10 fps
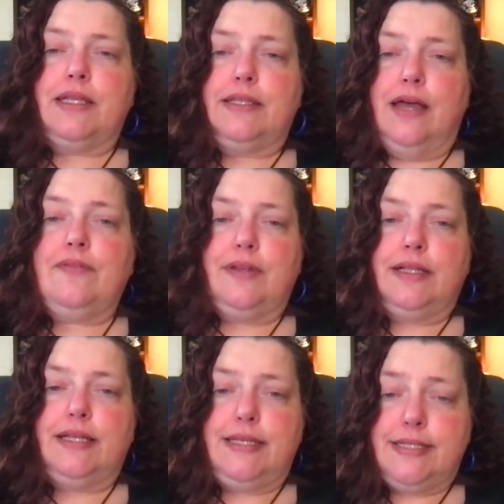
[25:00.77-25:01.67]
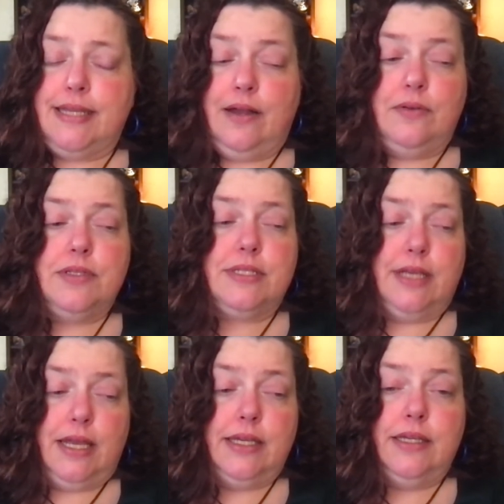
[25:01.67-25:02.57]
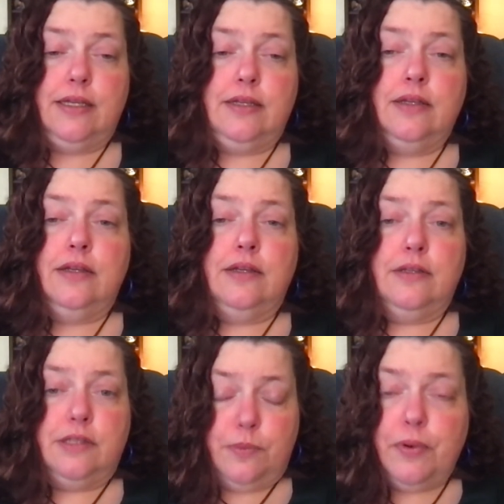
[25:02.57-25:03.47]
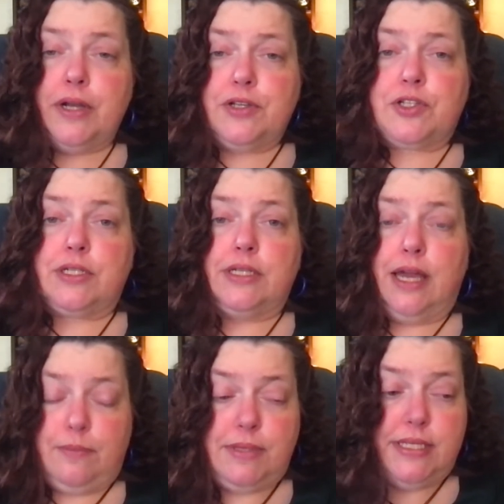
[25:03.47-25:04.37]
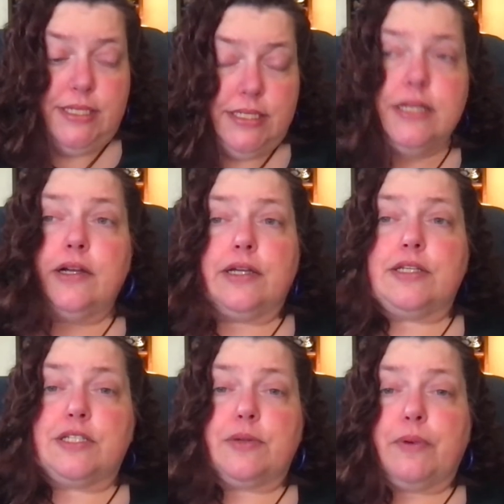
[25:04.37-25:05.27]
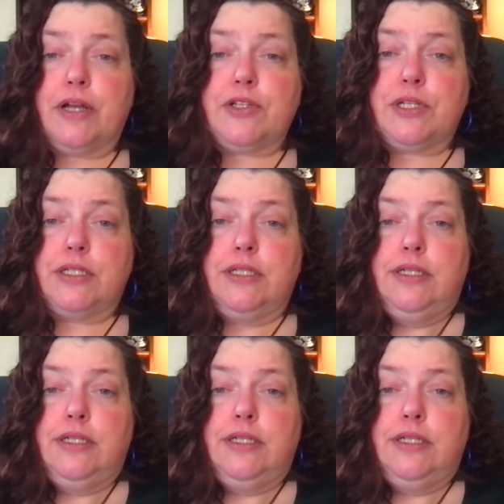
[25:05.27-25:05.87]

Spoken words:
definitely sounds like depression. I mean, serious depression.